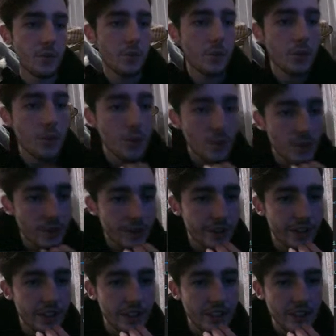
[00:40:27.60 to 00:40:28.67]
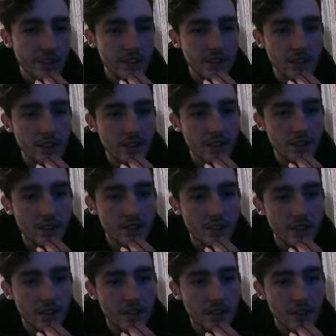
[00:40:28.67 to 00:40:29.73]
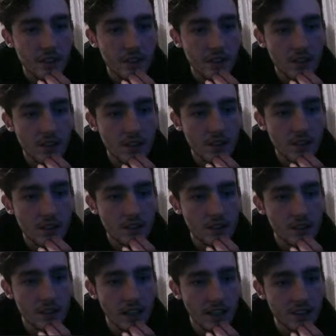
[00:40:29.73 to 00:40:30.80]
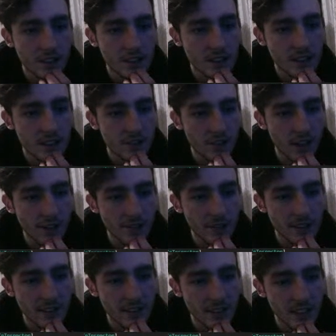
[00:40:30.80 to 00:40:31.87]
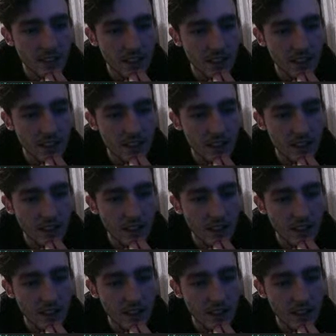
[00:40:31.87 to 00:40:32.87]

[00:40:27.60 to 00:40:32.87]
What is it? Does it actually reference it here?